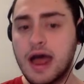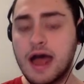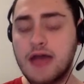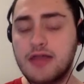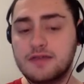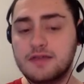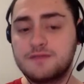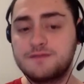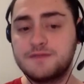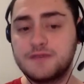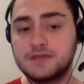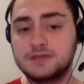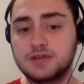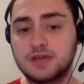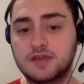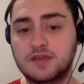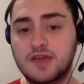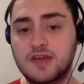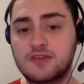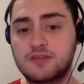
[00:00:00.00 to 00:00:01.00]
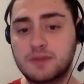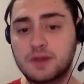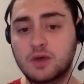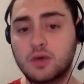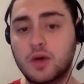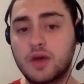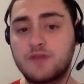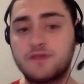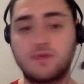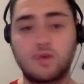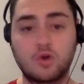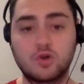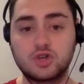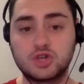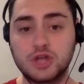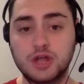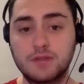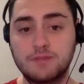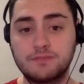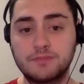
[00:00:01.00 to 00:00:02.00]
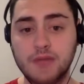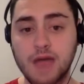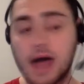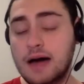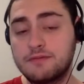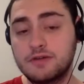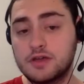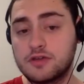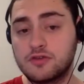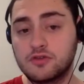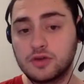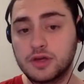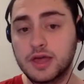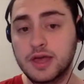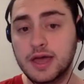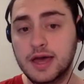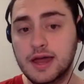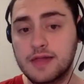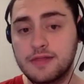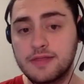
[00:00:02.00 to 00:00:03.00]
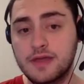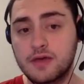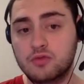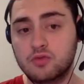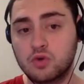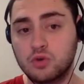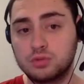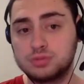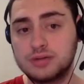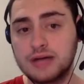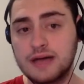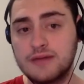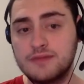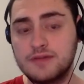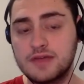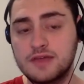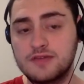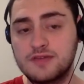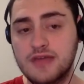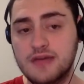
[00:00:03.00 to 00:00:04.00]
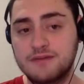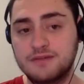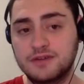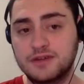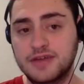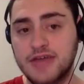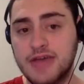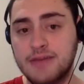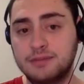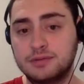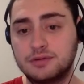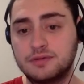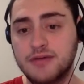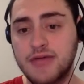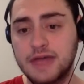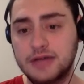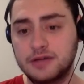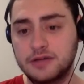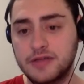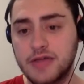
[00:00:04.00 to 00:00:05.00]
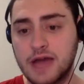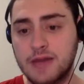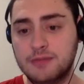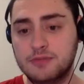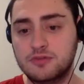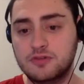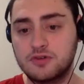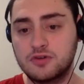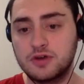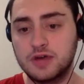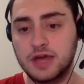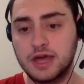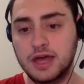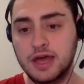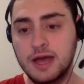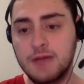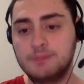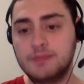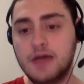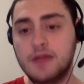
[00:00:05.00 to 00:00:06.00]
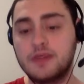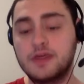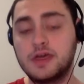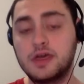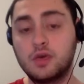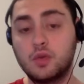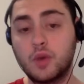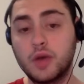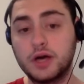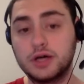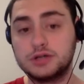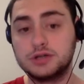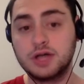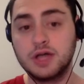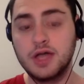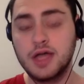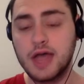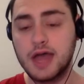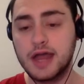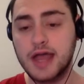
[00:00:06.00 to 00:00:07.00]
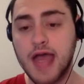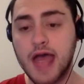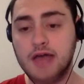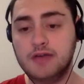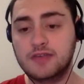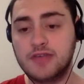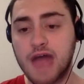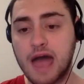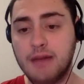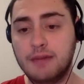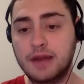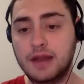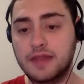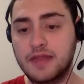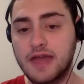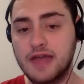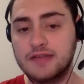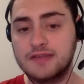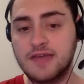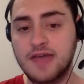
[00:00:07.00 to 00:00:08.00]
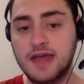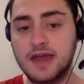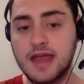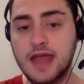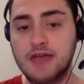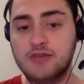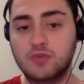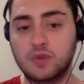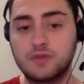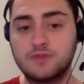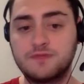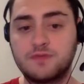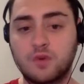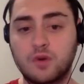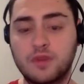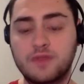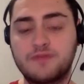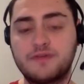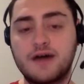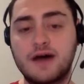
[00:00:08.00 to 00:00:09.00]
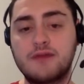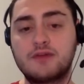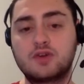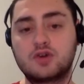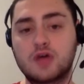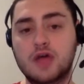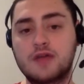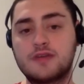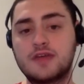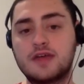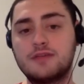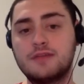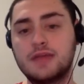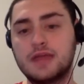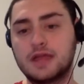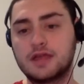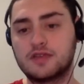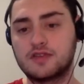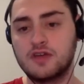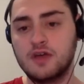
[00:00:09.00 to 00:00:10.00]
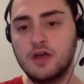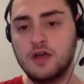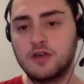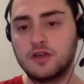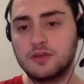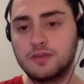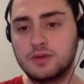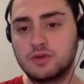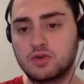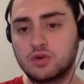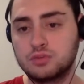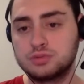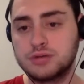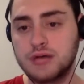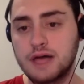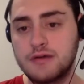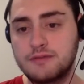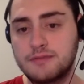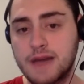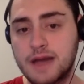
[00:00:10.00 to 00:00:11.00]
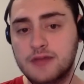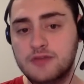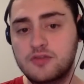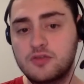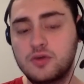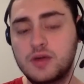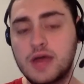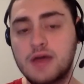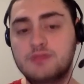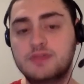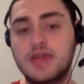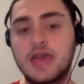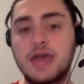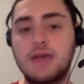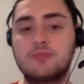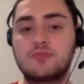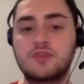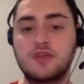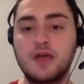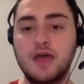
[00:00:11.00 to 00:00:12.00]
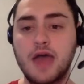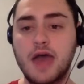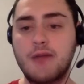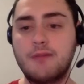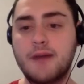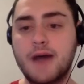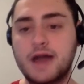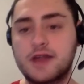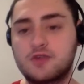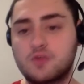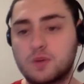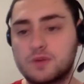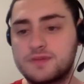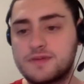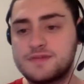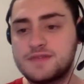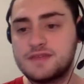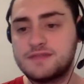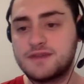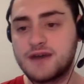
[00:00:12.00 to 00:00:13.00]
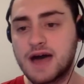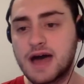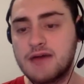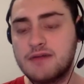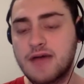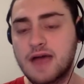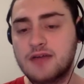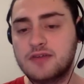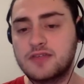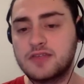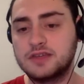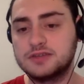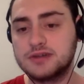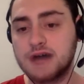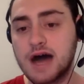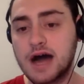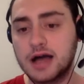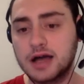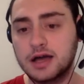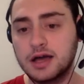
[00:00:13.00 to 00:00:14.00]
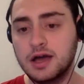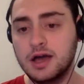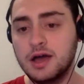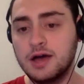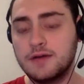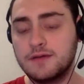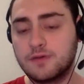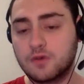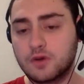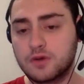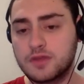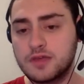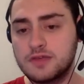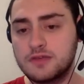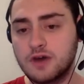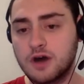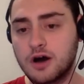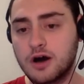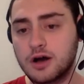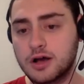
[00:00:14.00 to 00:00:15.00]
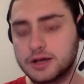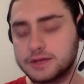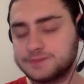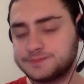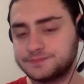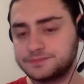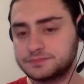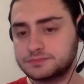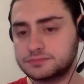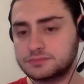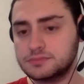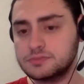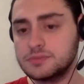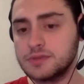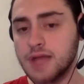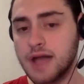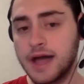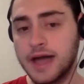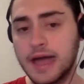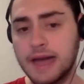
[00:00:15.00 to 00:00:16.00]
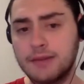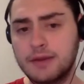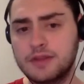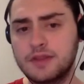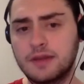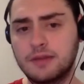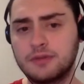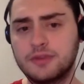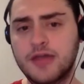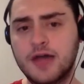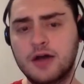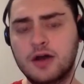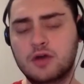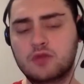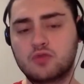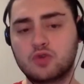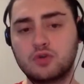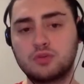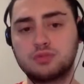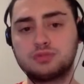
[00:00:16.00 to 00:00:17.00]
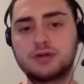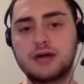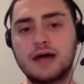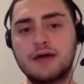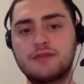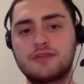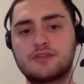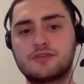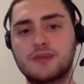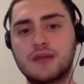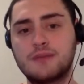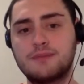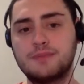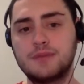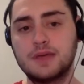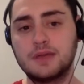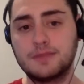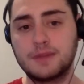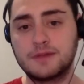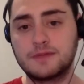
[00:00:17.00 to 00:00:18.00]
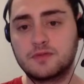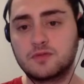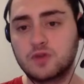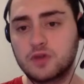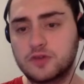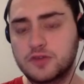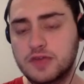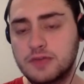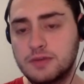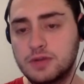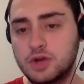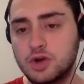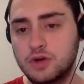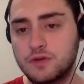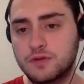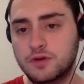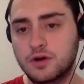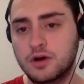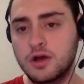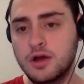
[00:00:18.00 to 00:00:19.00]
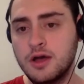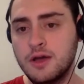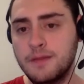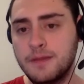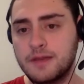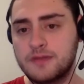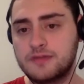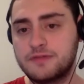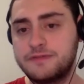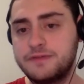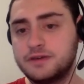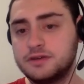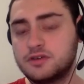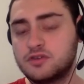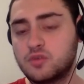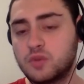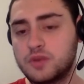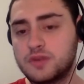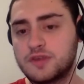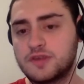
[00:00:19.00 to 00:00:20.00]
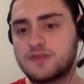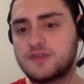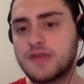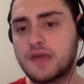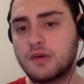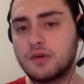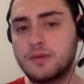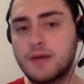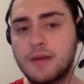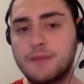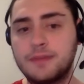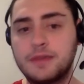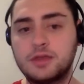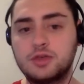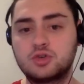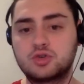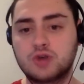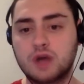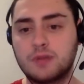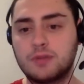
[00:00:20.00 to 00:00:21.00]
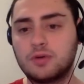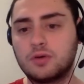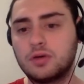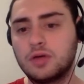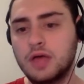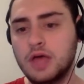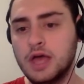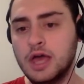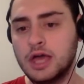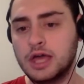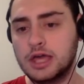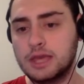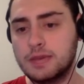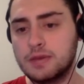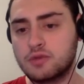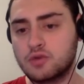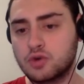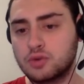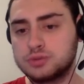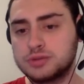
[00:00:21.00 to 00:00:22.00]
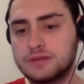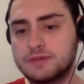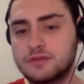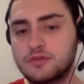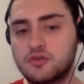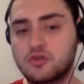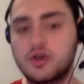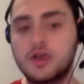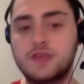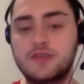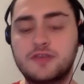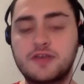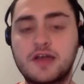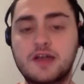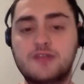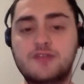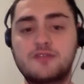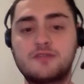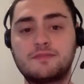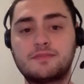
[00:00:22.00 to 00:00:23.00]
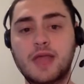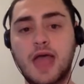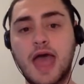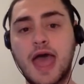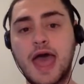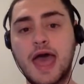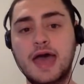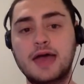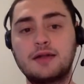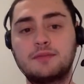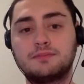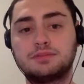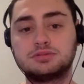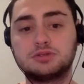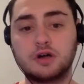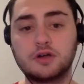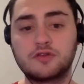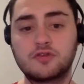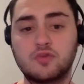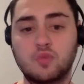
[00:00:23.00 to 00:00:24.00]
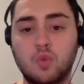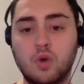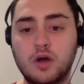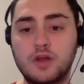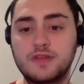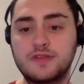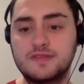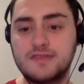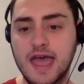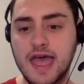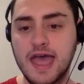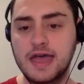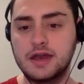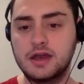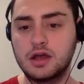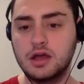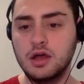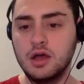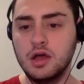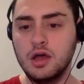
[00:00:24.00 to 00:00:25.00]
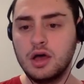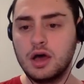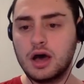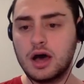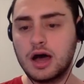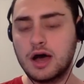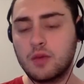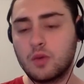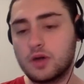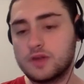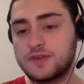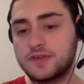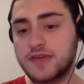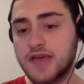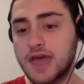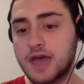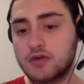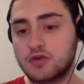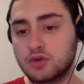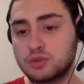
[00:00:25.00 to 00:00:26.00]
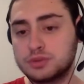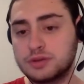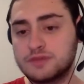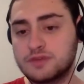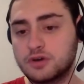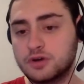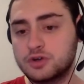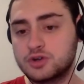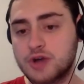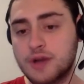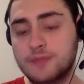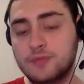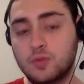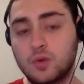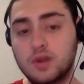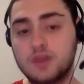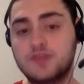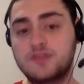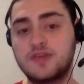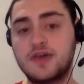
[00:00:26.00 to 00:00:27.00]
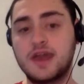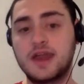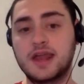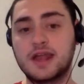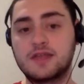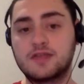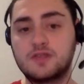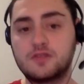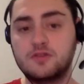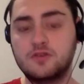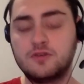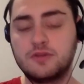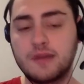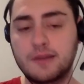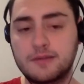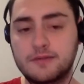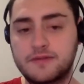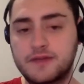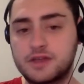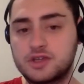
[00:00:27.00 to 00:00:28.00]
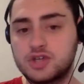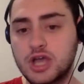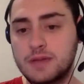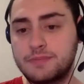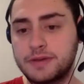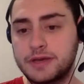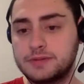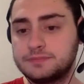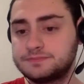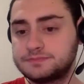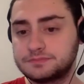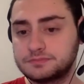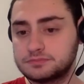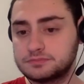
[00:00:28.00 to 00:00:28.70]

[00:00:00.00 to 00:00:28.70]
I think Felix has been quite fortunate, obviously, and I think that Rublev is definitely capable of handling the opportunity. I think he will, and he has dominated the head-to-head. He has won 4 of the 5 career head-to-head meetings. So give me Rublev minus 2.5 games at minus 155 as the lock. For the dog, I am going to double down on Rublev. This might be a bit of a risky maneuver because if Felix wins the set, we might be in trouble. Give me Rublev in straight sets at plus 110. Once again, Rublev's only dropped 1 set against the 2-time defending champion.